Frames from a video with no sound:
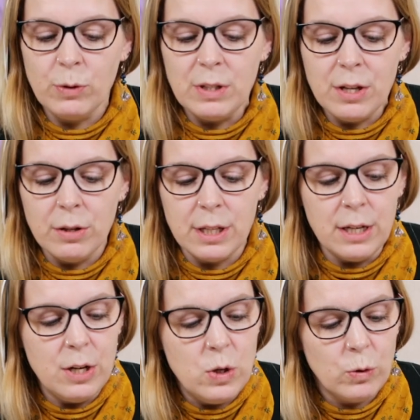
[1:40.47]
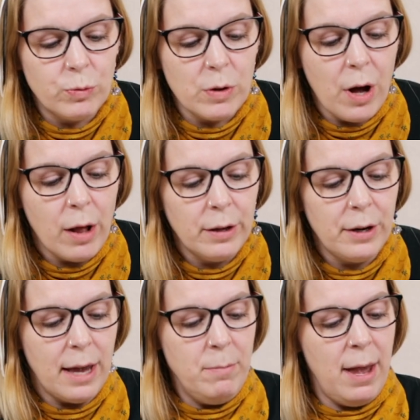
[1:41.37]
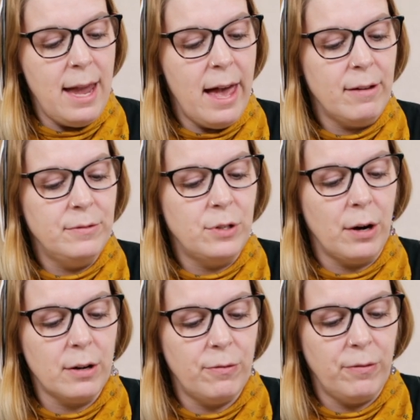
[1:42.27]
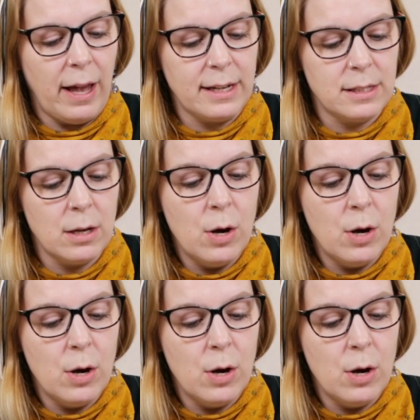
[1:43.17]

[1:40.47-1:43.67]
This results in a neutral color and may have dark flecks,